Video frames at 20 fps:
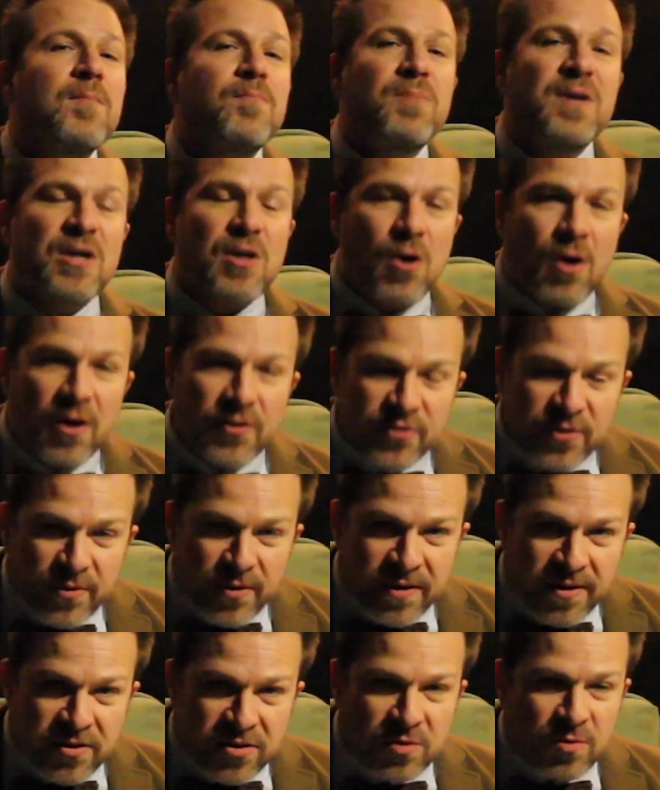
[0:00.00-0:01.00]
because of
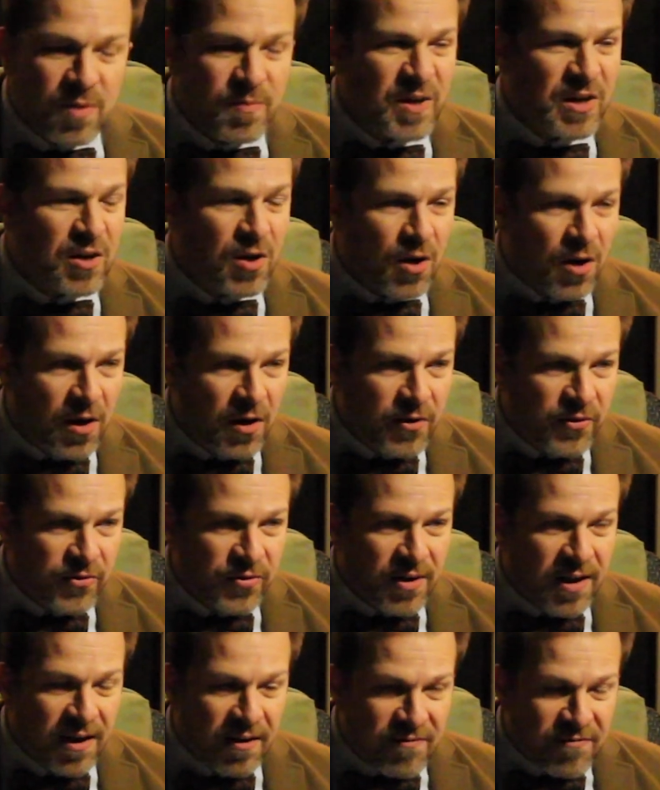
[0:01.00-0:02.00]
their history,
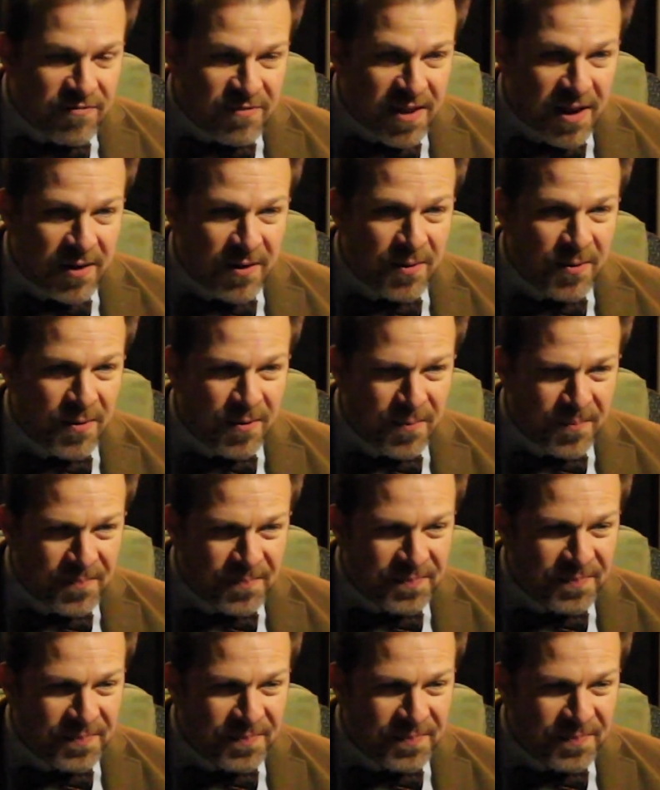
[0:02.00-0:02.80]
because of their